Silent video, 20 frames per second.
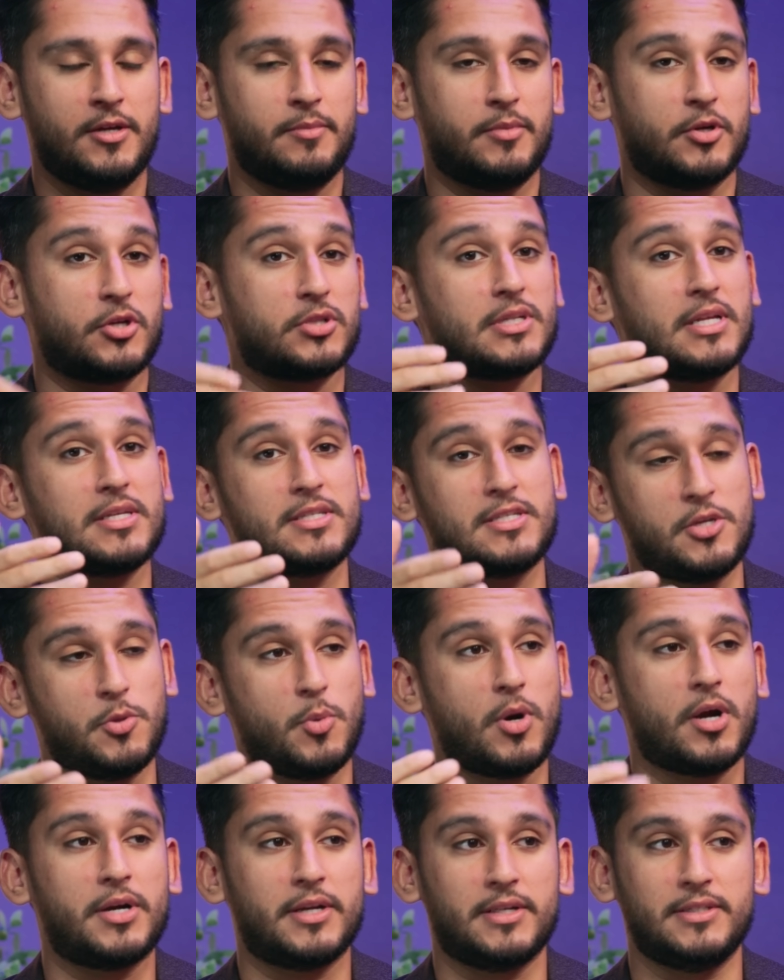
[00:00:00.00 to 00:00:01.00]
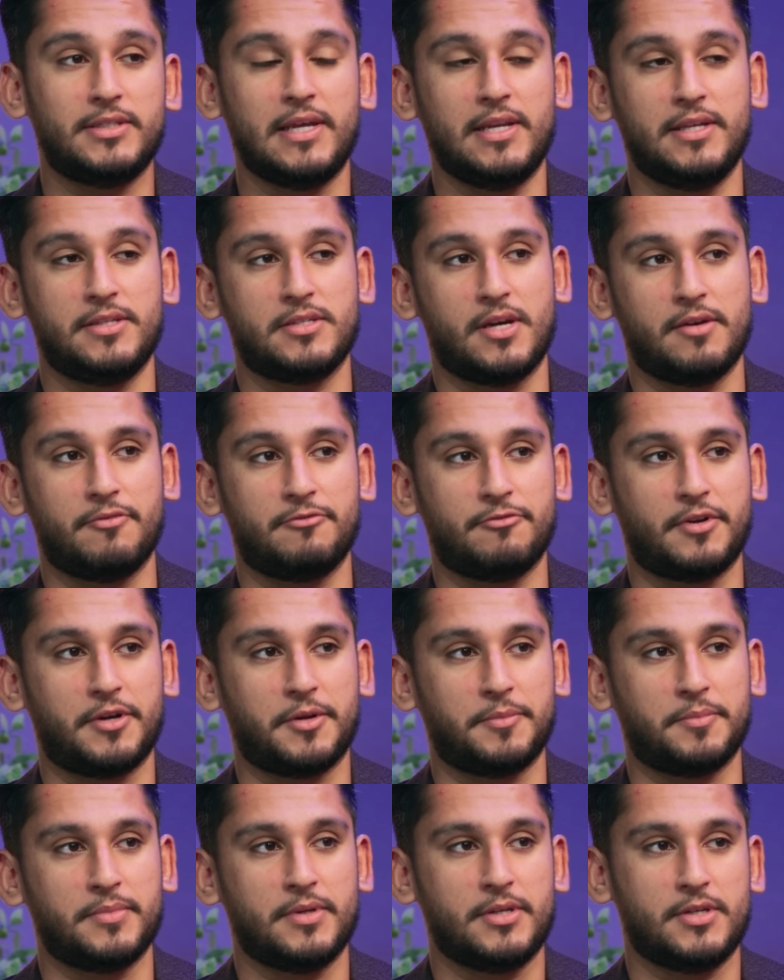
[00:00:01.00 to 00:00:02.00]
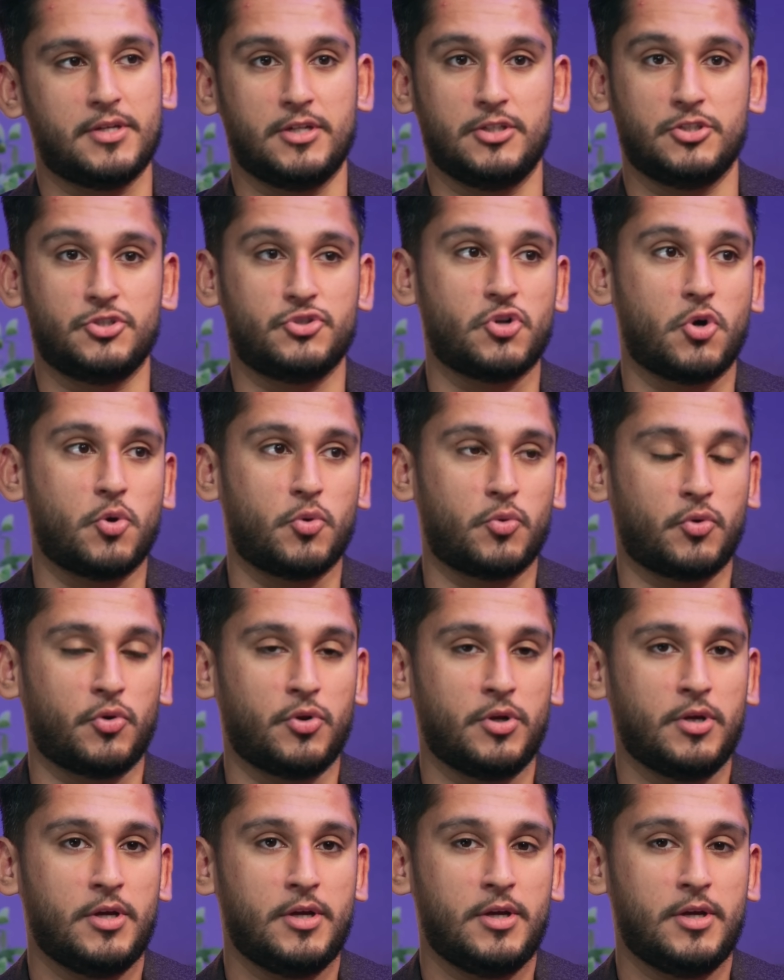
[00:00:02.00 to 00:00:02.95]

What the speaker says: Because let's say you are in a daily time frame zone,